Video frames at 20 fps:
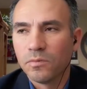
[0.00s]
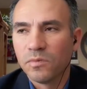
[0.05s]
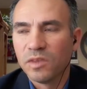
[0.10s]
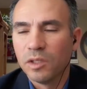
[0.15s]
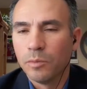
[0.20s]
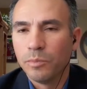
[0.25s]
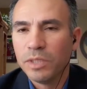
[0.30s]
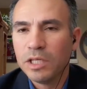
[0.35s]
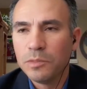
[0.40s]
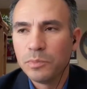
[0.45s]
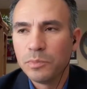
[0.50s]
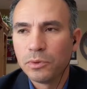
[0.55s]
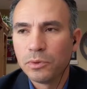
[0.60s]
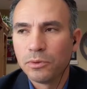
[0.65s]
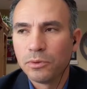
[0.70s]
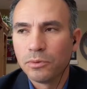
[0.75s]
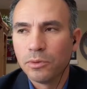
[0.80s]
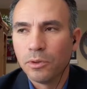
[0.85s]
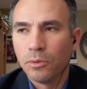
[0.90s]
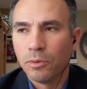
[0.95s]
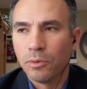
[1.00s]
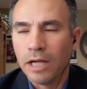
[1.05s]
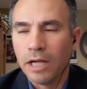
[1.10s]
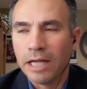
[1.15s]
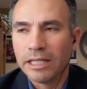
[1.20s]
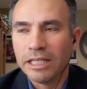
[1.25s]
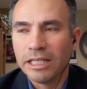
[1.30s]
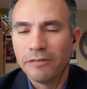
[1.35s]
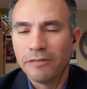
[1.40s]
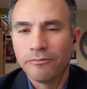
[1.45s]
the people were
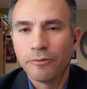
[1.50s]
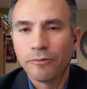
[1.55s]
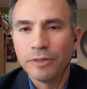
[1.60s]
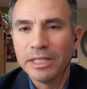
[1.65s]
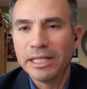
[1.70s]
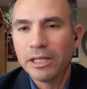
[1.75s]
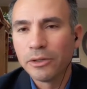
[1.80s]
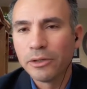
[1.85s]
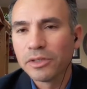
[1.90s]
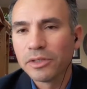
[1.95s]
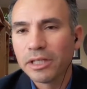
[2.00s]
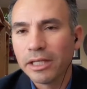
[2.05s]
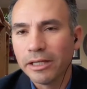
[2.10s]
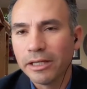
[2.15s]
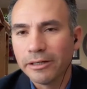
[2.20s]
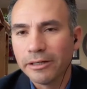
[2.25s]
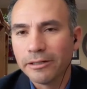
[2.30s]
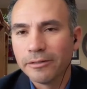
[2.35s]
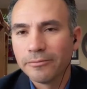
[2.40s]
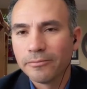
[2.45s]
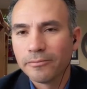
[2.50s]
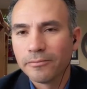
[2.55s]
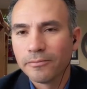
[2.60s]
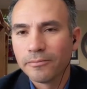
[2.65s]
not getting free healthcare.